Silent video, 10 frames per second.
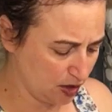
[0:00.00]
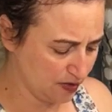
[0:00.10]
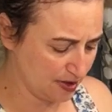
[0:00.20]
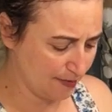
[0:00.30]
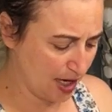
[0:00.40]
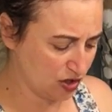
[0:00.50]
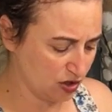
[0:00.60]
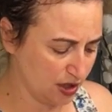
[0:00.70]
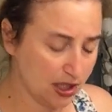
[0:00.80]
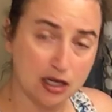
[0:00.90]
use a
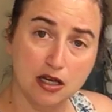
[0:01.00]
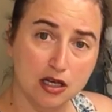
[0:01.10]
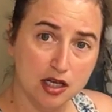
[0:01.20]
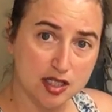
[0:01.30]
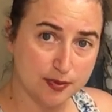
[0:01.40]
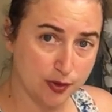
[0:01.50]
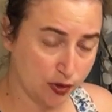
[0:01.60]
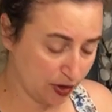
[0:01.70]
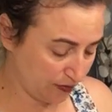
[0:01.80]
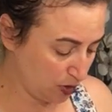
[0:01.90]
measuring
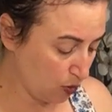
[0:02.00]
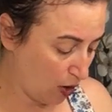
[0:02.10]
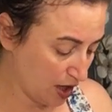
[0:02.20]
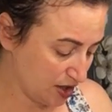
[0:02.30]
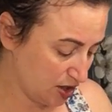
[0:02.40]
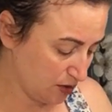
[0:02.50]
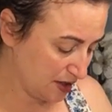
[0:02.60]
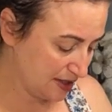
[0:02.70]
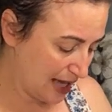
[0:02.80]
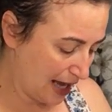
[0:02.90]
spoon if you want to do
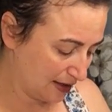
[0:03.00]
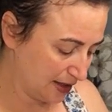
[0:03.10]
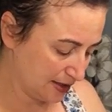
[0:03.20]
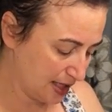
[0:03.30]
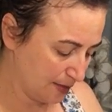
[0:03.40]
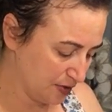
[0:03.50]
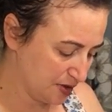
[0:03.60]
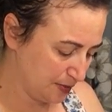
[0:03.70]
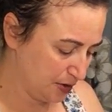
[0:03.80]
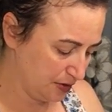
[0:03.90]
exactly a
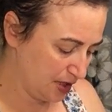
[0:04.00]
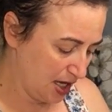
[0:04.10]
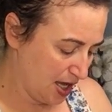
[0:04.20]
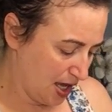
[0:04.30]
tablespoon.